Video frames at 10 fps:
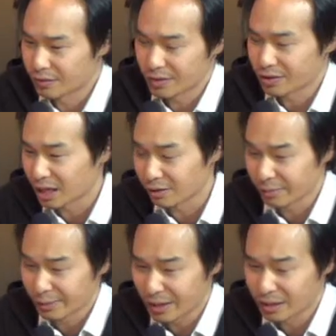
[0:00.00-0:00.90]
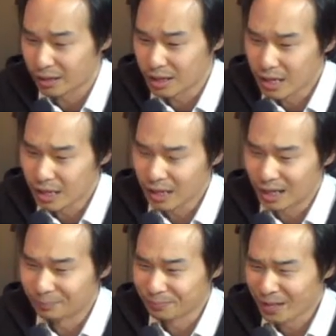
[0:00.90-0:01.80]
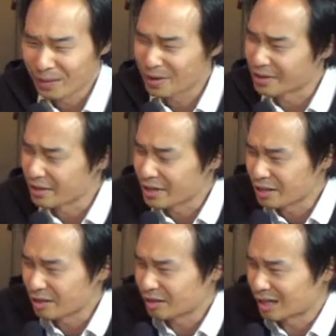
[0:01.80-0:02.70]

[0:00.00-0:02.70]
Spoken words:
society would be better. But then they